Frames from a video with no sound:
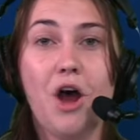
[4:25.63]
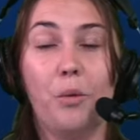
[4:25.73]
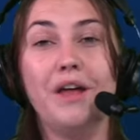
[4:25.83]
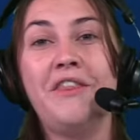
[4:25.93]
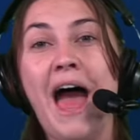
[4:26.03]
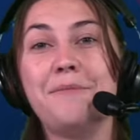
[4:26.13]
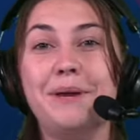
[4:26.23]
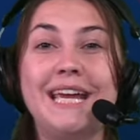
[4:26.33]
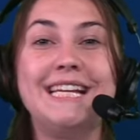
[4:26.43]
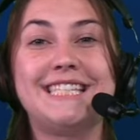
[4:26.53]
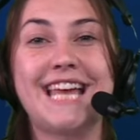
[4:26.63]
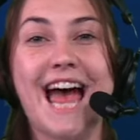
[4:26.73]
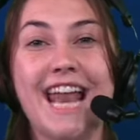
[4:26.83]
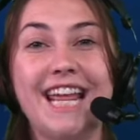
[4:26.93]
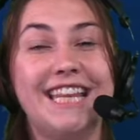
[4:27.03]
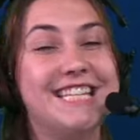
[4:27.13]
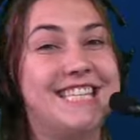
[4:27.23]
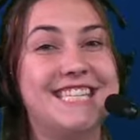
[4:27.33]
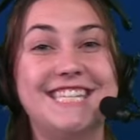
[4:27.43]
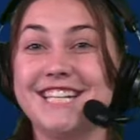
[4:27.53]
With that being said, this
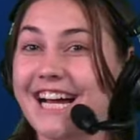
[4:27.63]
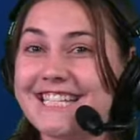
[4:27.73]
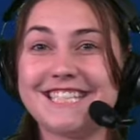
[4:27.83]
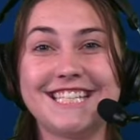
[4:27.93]
is just